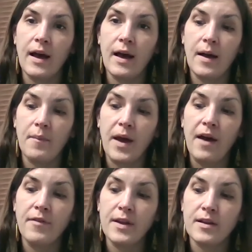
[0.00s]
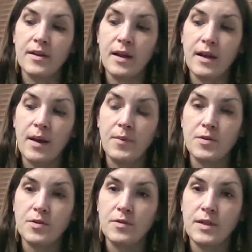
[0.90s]
um, having a, an
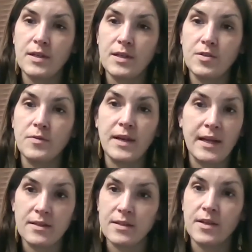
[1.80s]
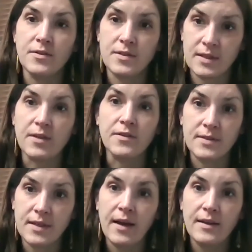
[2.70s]
opportunity to enhance their skill
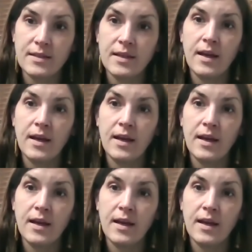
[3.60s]
set